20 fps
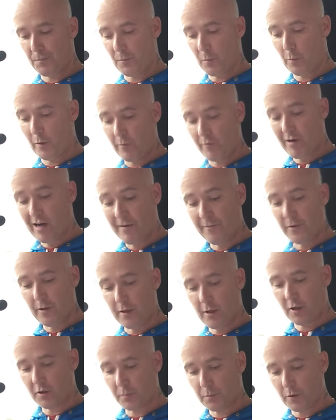We arrived at
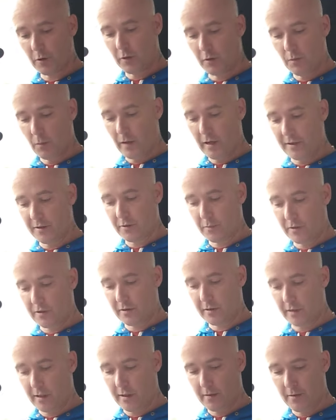the hospital waiting to be
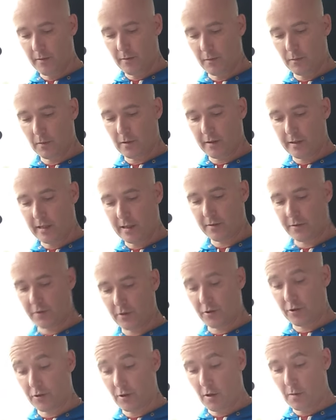seen while they had
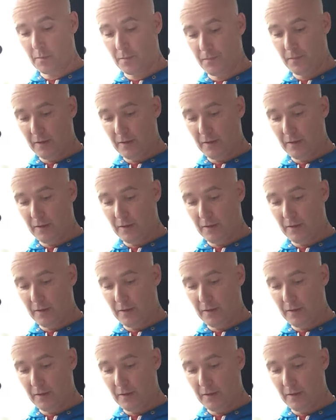to